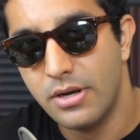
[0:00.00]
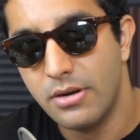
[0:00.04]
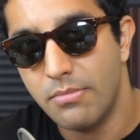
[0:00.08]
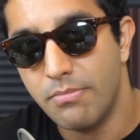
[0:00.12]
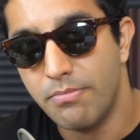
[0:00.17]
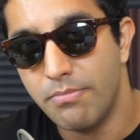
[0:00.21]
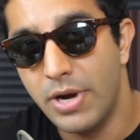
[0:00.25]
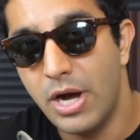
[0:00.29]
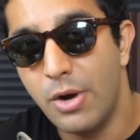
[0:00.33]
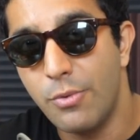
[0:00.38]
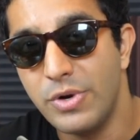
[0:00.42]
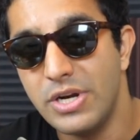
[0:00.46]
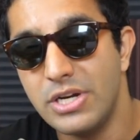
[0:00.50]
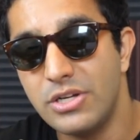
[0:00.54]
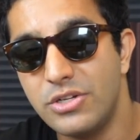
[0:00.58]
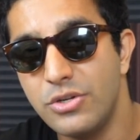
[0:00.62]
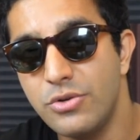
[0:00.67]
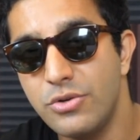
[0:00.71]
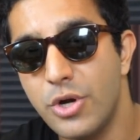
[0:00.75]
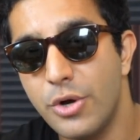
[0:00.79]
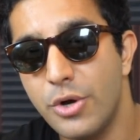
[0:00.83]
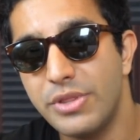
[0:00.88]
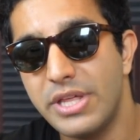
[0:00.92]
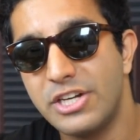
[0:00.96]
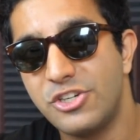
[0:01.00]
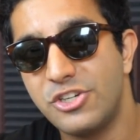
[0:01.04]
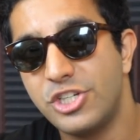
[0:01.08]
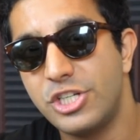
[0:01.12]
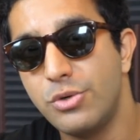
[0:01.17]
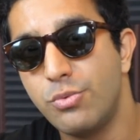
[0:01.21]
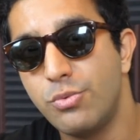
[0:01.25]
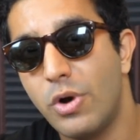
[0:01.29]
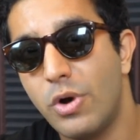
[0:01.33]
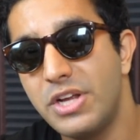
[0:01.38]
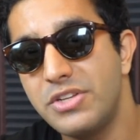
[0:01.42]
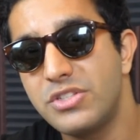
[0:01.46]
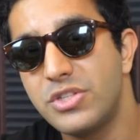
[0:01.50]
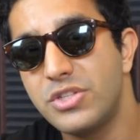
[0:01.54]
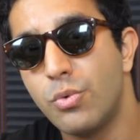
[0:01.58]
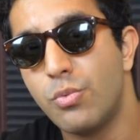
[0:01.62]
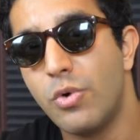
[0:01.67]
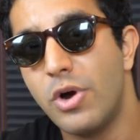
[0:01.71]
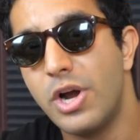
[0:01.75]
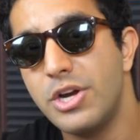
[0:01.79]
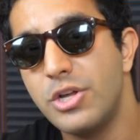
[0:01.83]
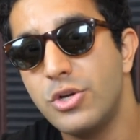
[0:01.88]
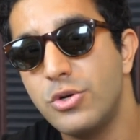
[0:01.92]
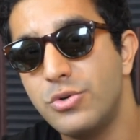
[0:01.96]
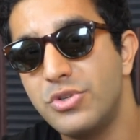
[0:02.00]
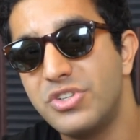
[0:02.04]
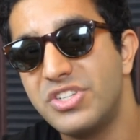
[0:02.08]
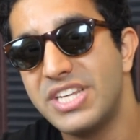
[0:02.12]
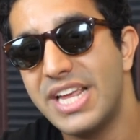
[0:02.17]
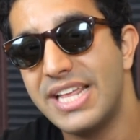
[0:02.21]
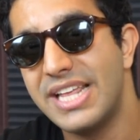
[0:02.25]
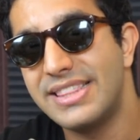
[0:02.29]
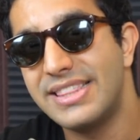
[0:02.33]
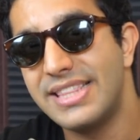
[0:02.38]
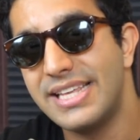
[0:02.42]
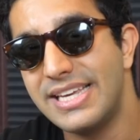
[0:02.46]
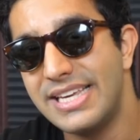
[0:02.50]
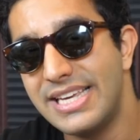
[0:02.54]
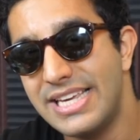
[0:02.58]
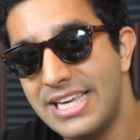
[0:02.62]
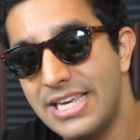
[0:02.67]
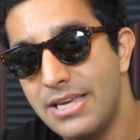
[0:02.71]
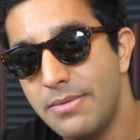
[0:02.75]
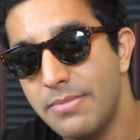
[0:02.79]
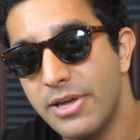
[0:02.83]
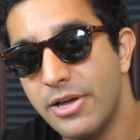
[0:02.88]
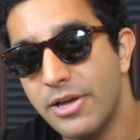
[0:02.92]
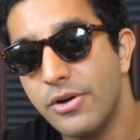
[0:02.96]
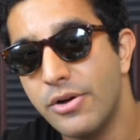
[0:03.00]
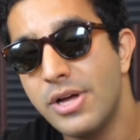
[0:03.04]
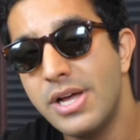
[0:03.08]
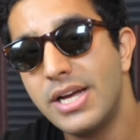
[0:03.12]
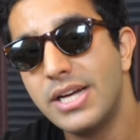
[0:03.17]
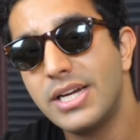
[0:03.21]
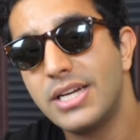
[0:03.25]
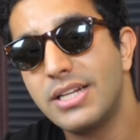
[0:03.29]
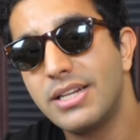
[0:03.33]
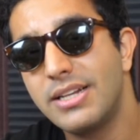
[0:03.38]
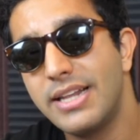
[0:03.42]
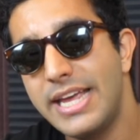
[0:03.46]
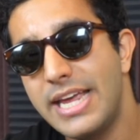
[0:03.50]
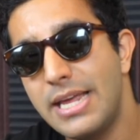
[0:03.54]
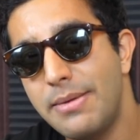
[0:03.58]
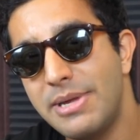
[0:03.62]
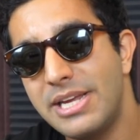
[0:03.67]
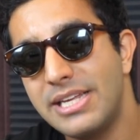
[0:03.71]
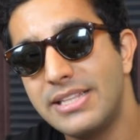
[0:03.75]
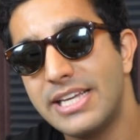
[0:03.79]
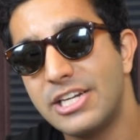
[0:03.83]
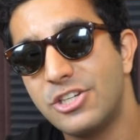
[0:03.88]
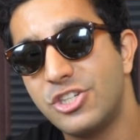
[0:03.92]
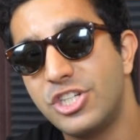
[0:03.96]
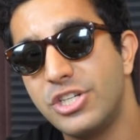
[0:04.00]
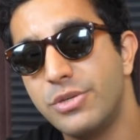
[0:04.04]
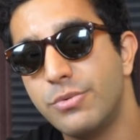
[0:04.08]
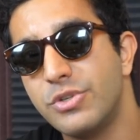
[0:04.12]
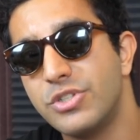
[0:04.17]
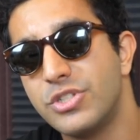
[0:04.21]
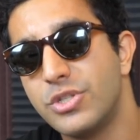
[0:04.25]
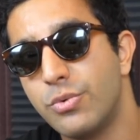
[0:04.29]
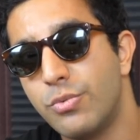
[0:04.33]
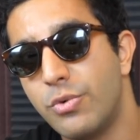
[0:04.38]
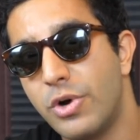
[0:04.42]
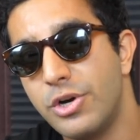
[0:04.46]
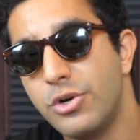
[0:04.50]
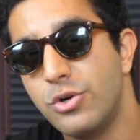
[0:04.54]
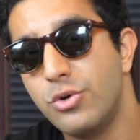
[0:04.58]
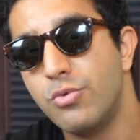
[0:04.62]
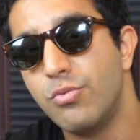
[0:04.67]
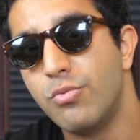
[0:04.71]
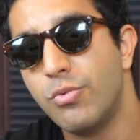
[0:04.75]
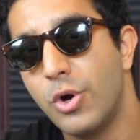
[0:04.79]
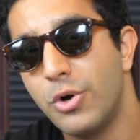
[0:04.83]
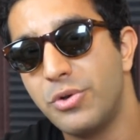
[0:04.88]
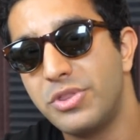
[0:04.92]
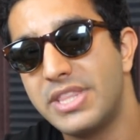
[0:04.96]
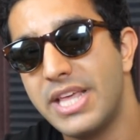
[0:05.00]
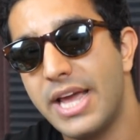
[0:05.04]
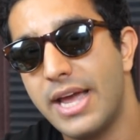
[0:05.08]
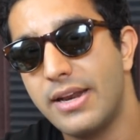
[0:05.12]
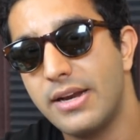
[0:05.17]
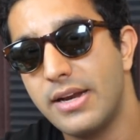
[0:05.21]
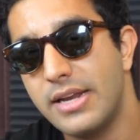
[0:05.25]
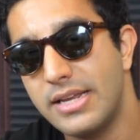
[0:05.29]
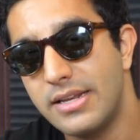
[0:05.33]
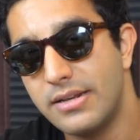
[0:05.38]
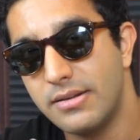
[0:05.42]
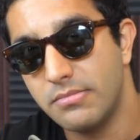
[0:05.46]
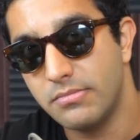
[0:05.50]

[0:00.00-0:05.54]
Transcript: But we do know that she was the one who sent the email claiming that she was the one who wrote that